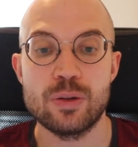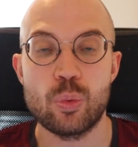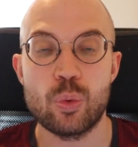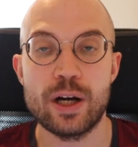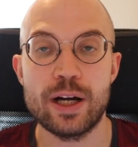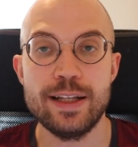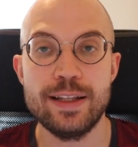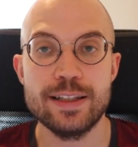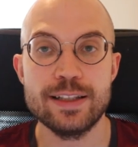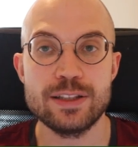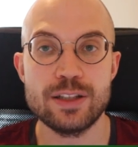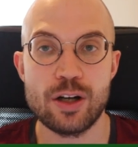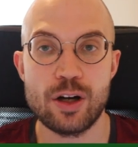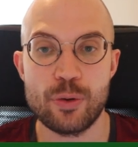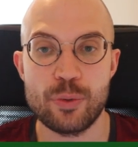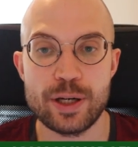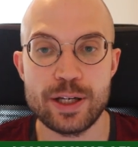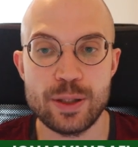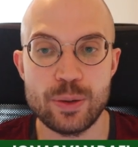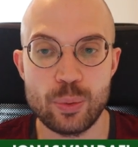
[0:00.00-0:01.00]
white is
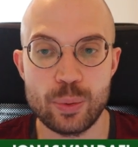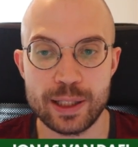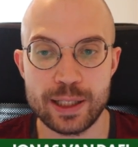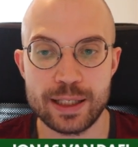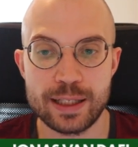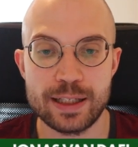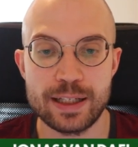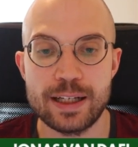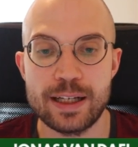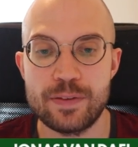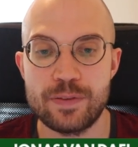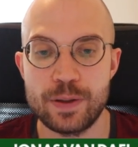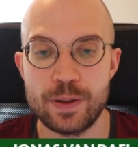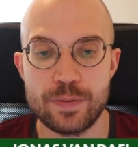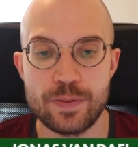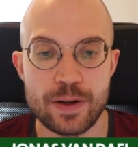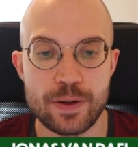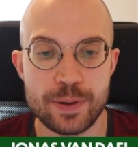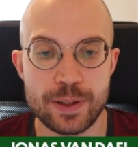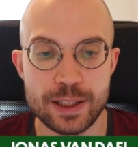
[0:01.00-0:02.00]
already winning in every
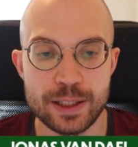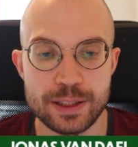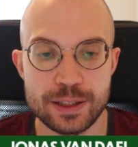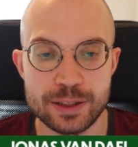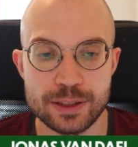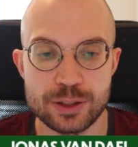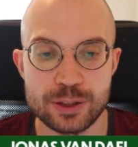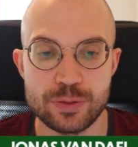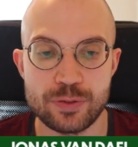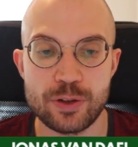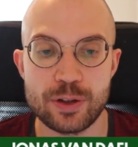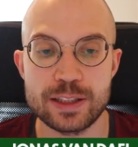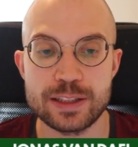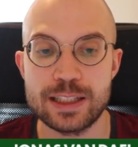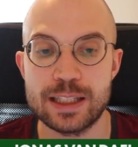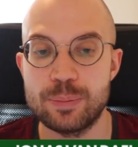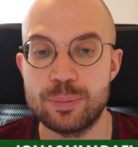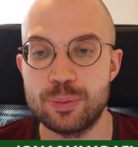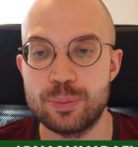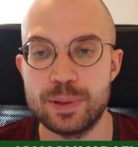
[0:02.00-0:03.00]
variation. So for
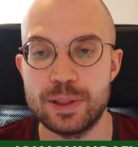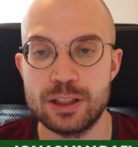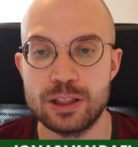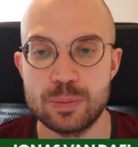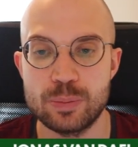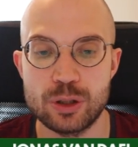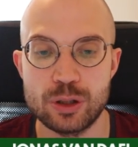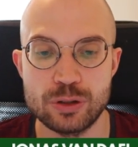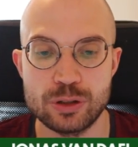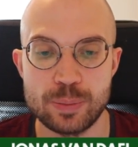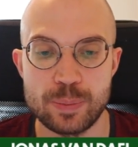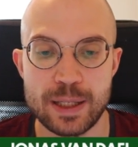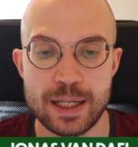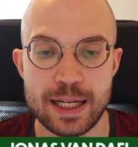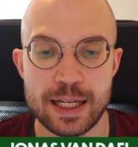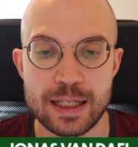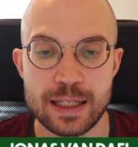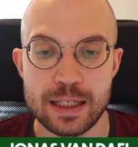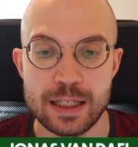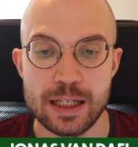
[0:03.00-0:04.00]
example, bishop goes
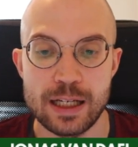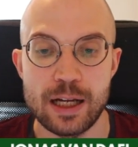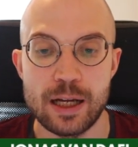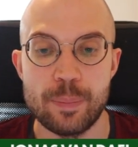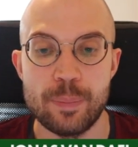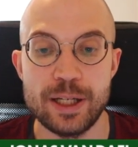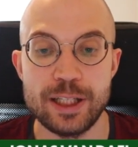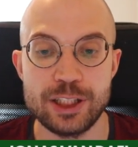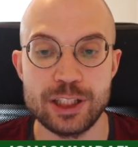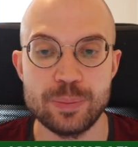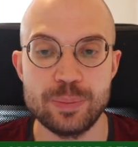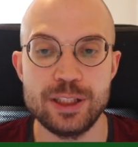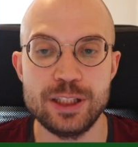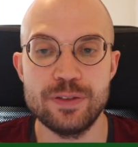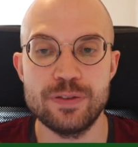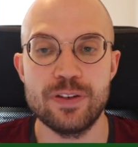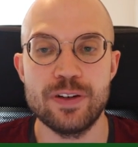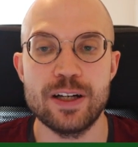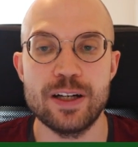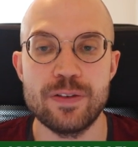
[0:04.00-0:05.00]
back, bishop
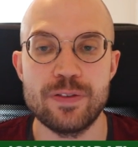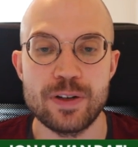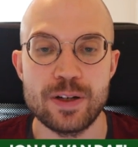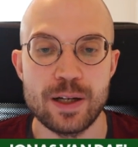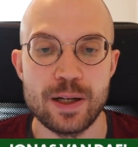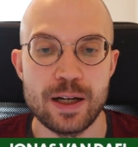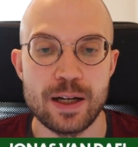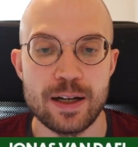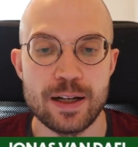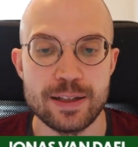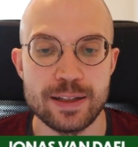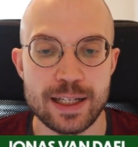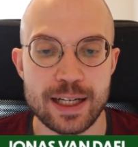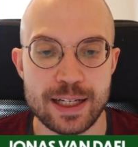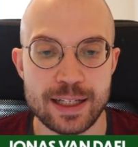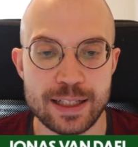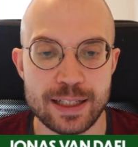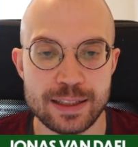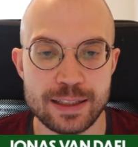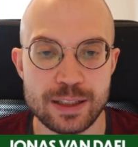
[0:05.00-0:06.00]
g5,
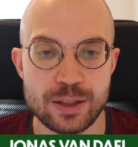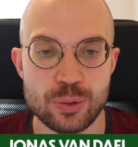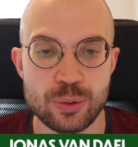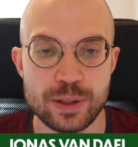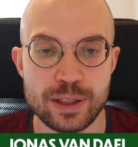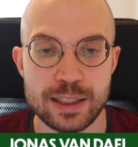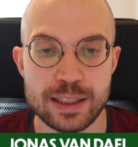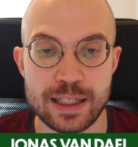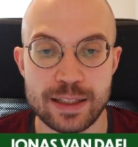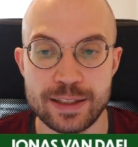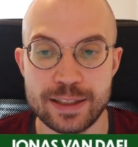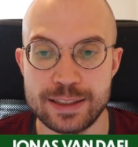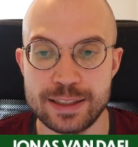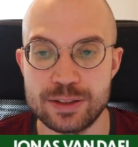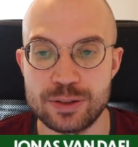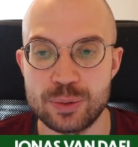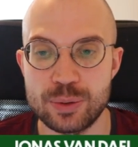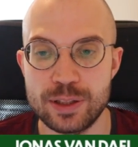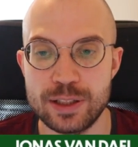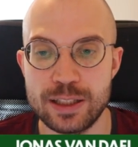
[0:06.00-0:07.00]
attacking the queen, and this
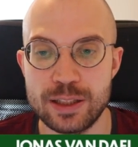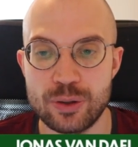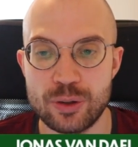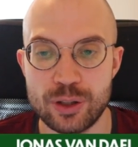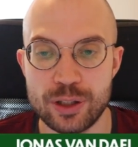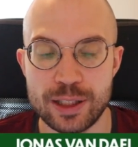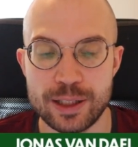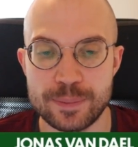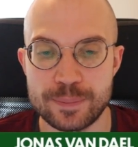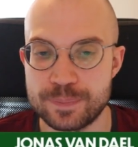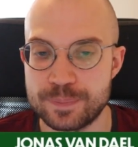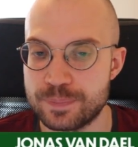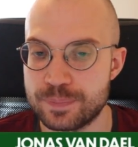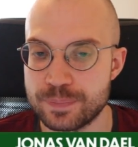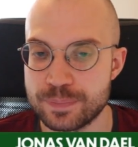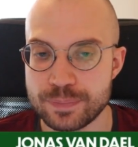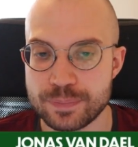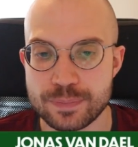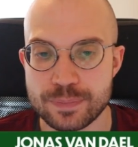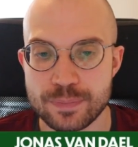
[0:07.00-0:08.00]
is really annoying.
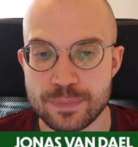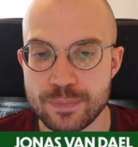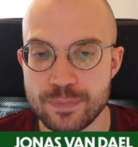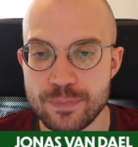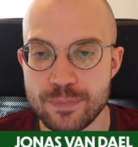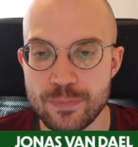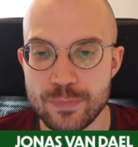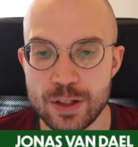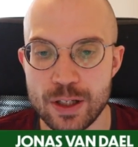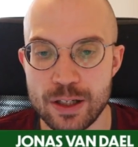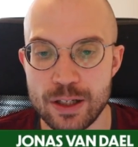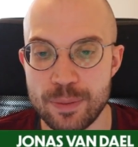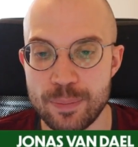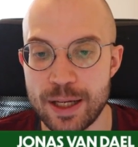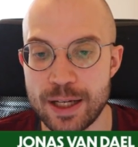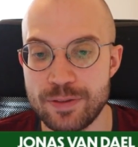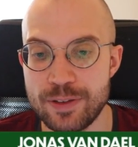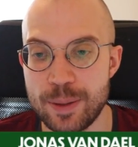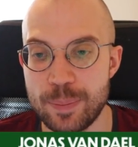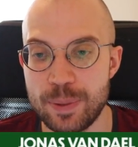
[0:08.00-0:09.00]

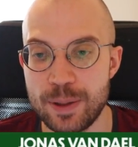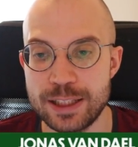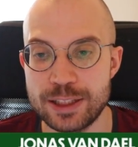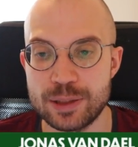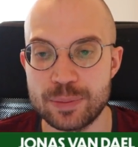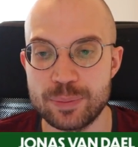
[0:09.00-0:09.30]
If they play